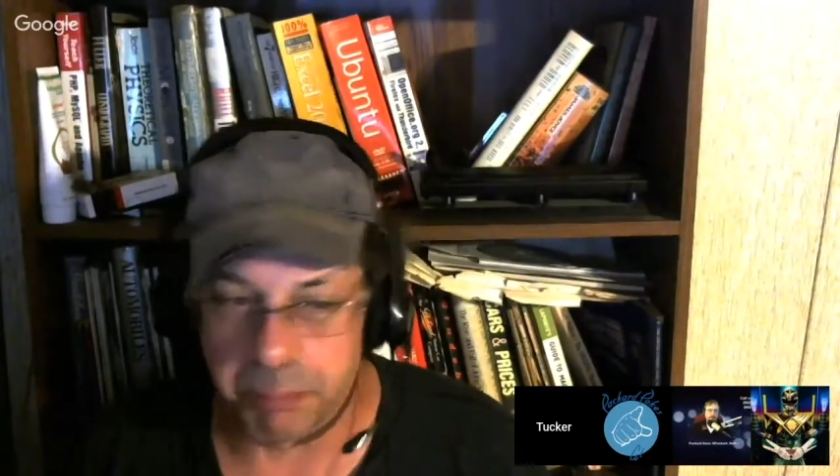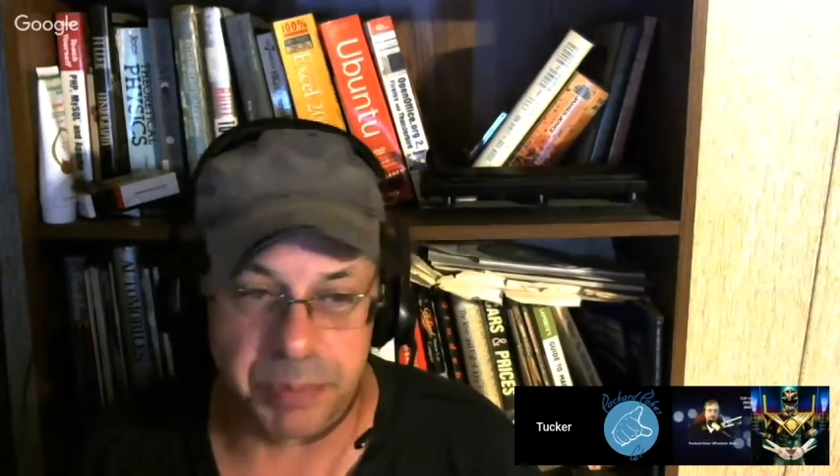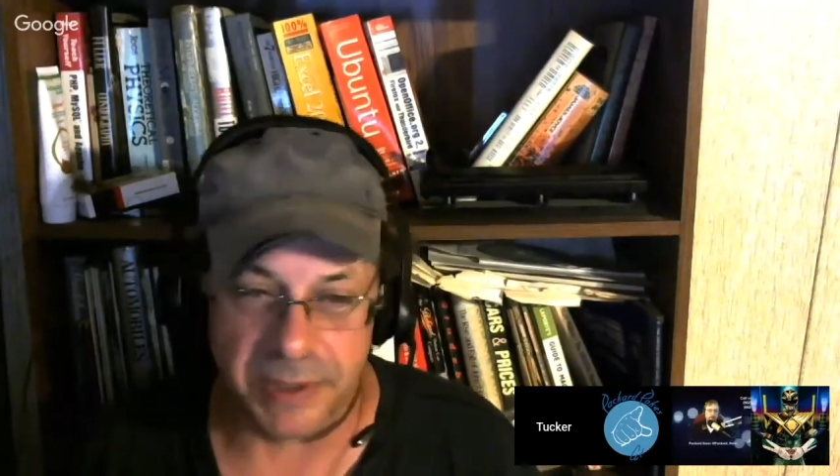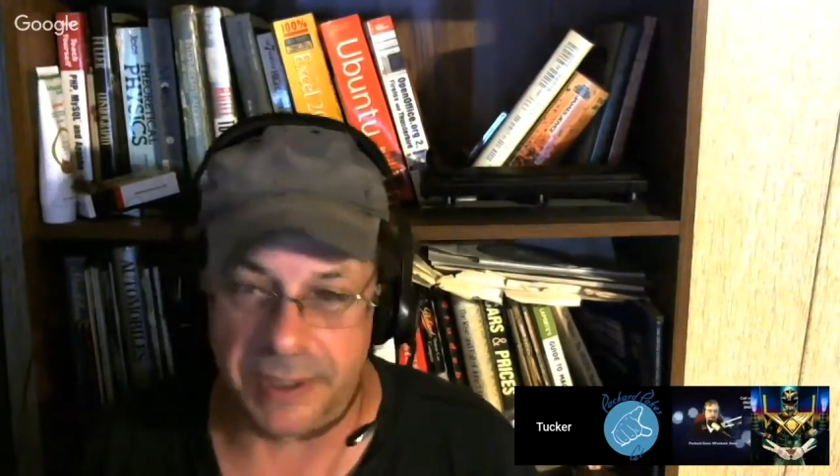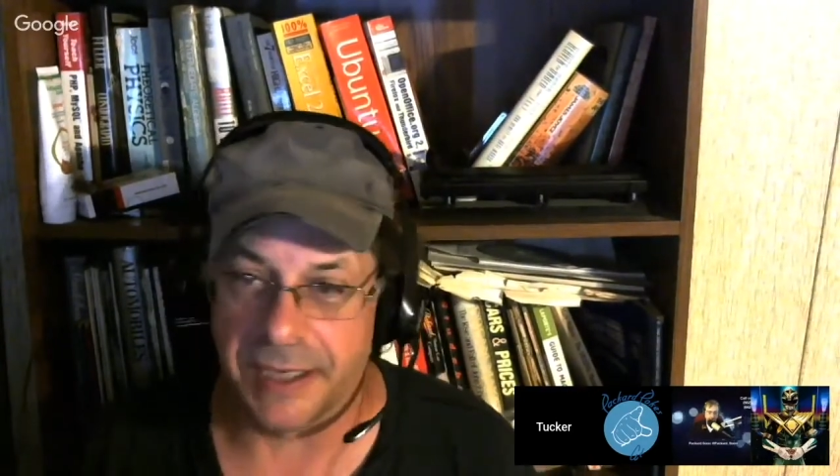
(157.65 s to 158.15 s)

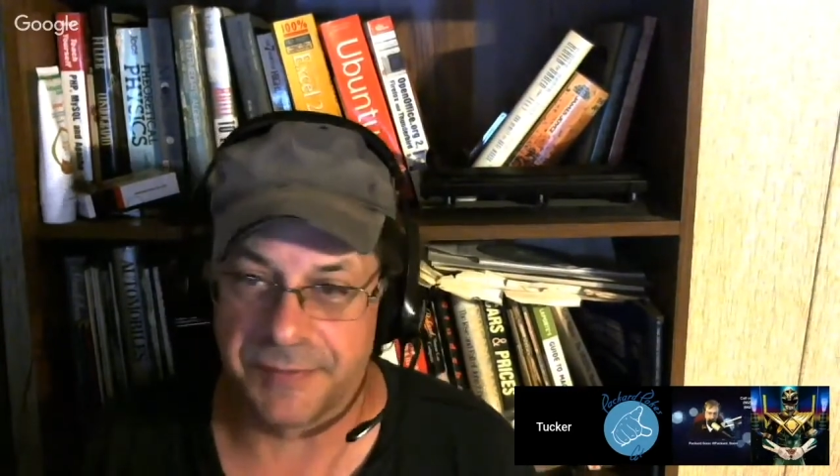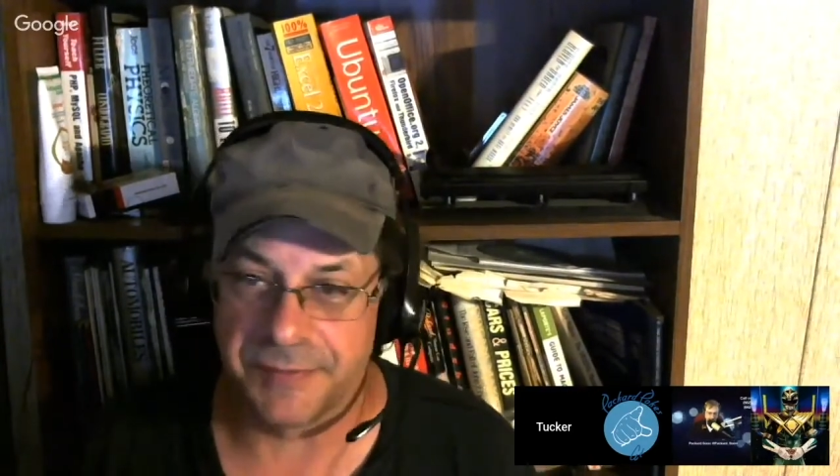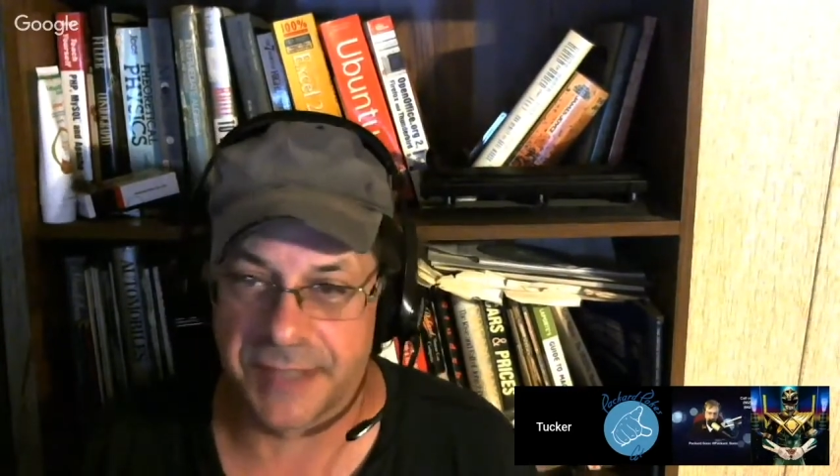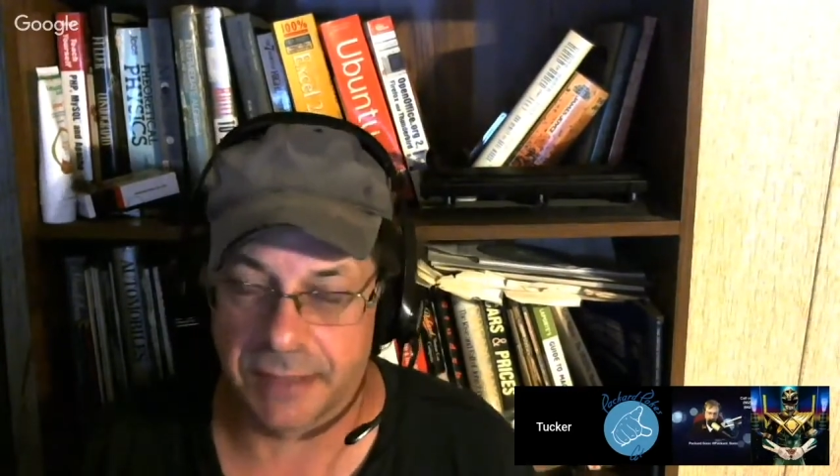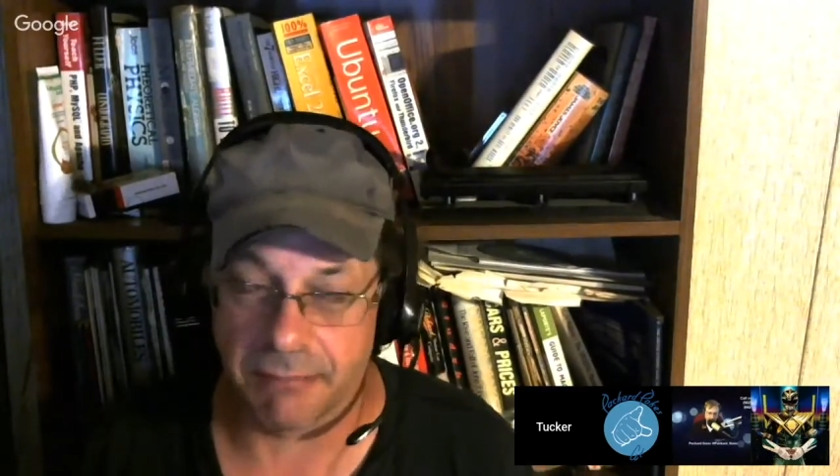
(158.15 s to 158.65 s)

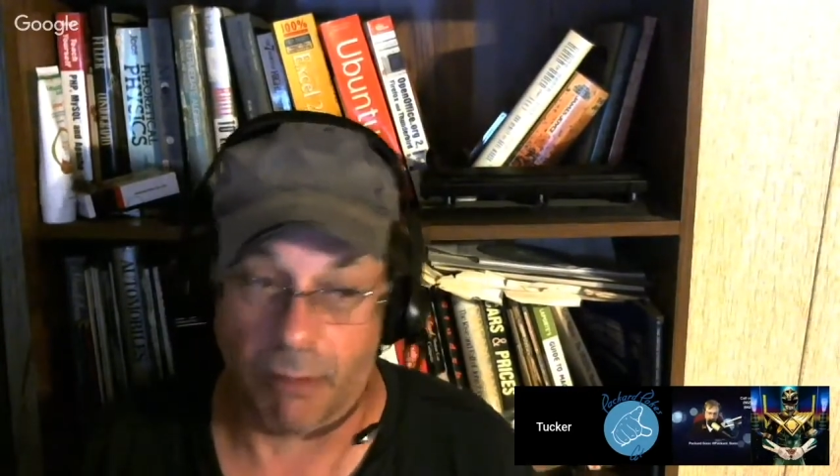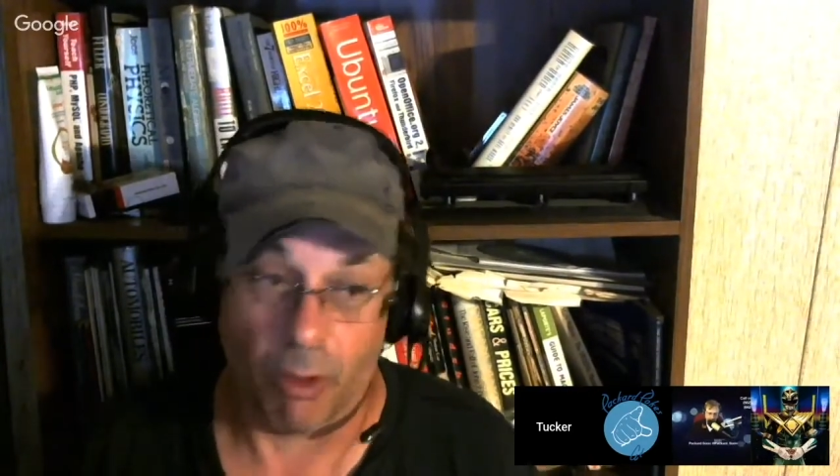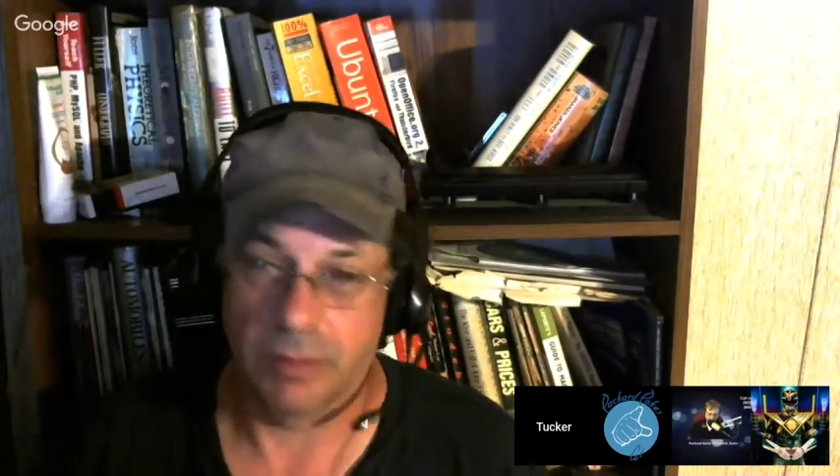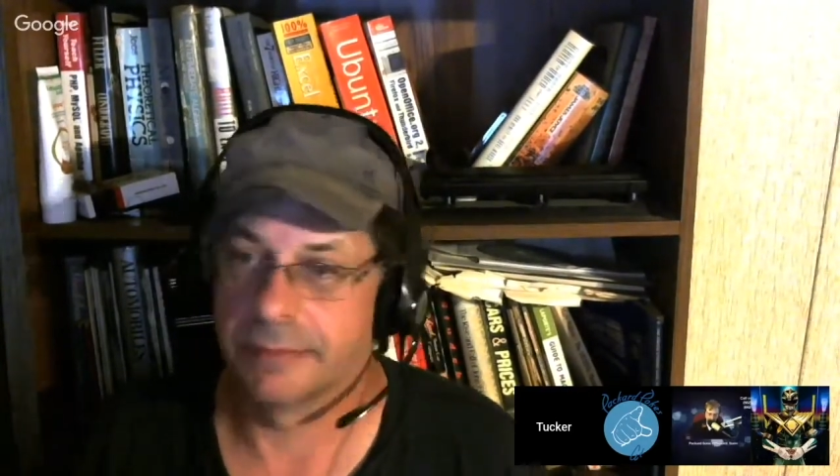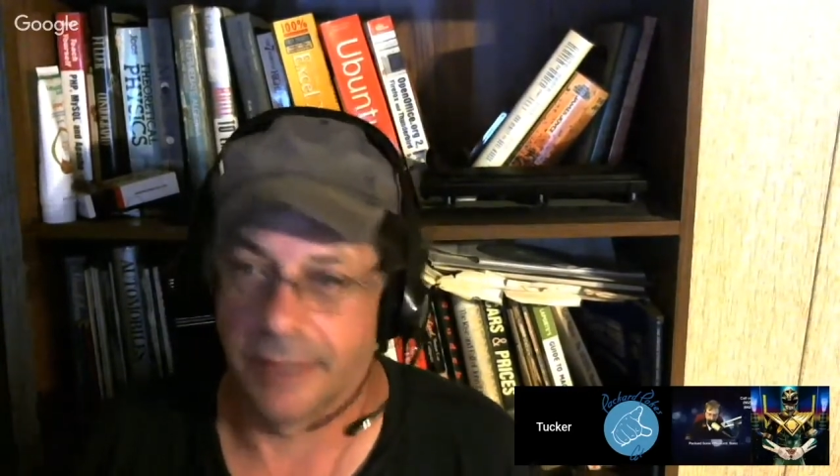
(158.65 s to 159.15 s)
beliefs that,
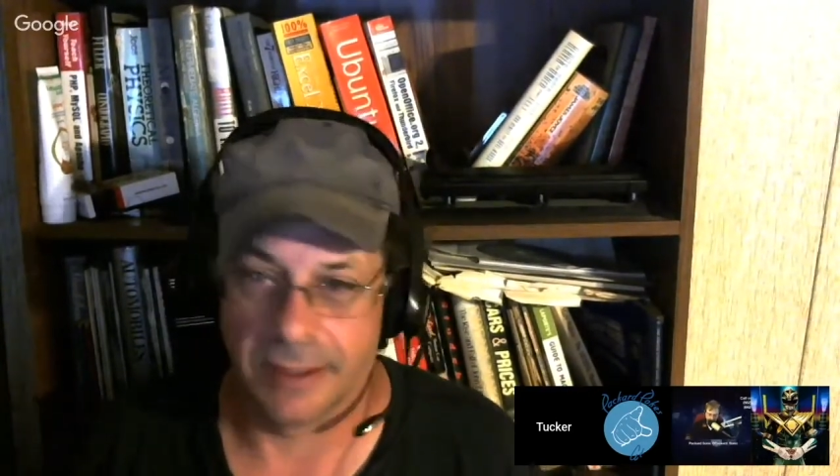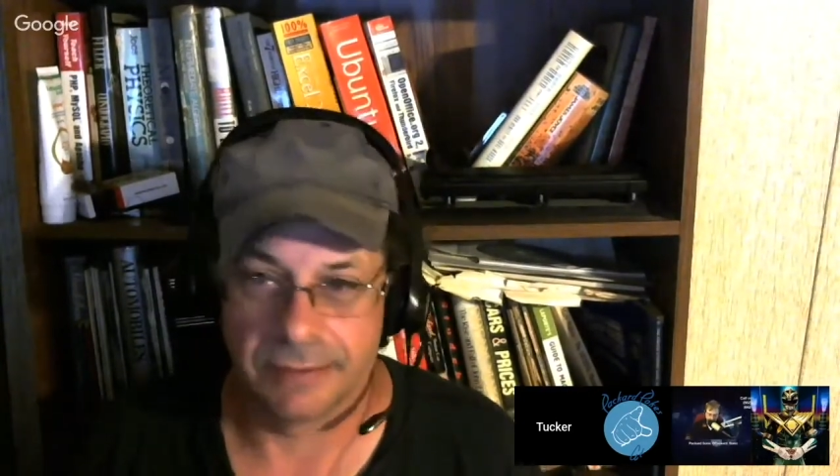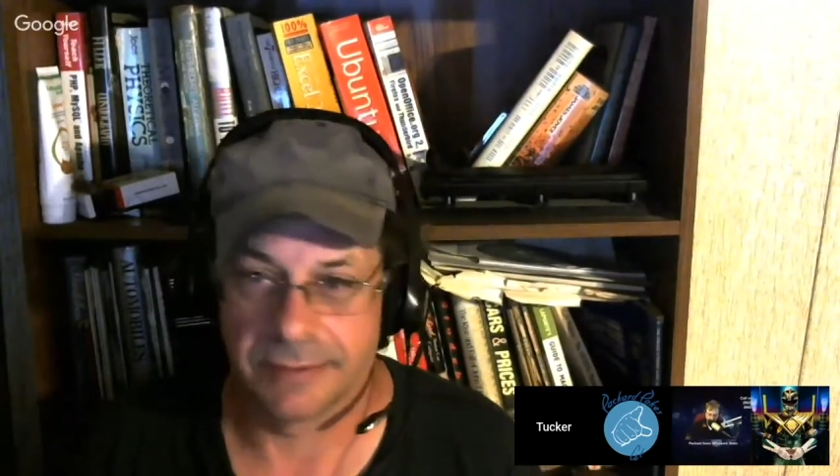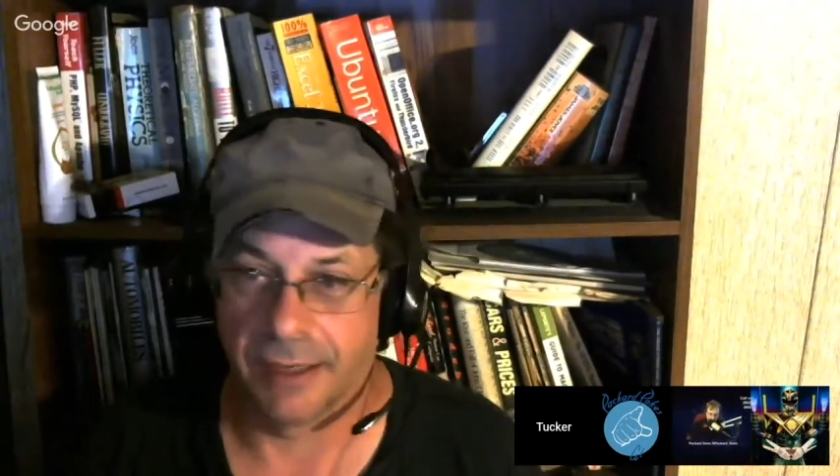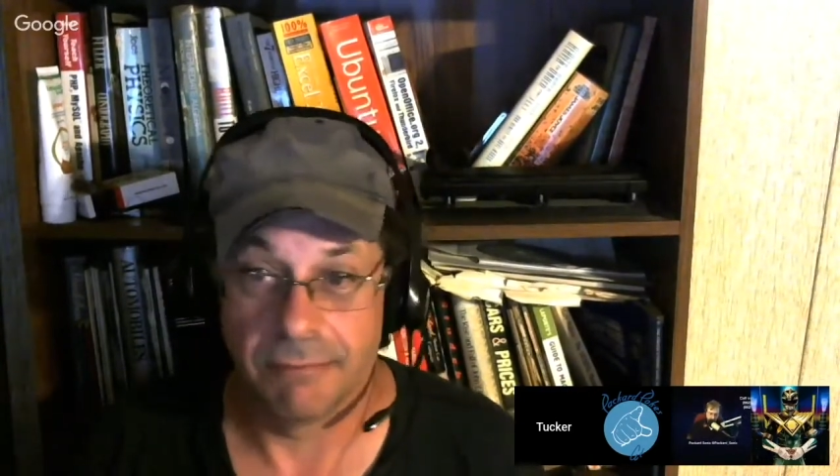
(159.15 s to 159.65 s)
well,
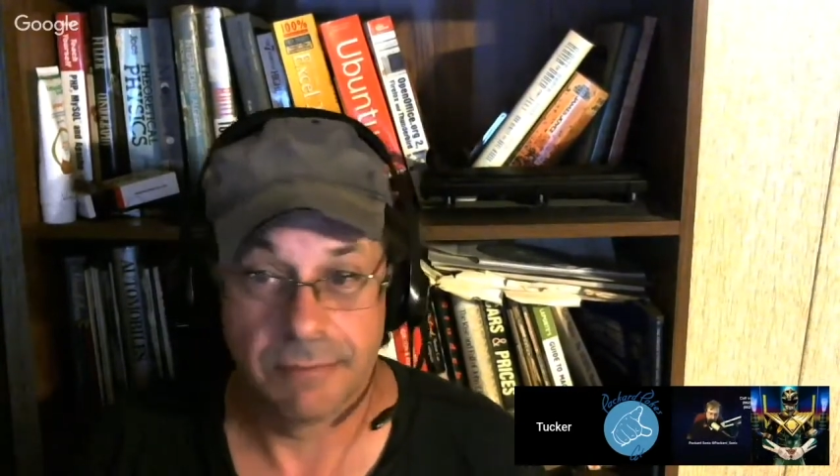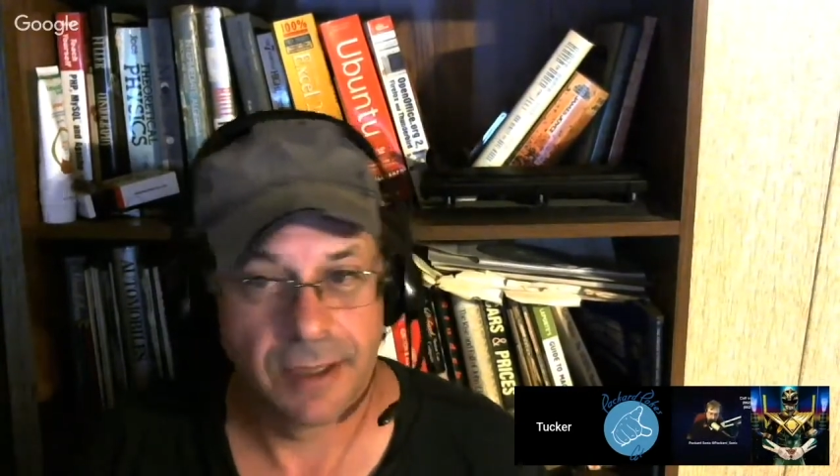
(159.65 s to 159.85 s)
you know,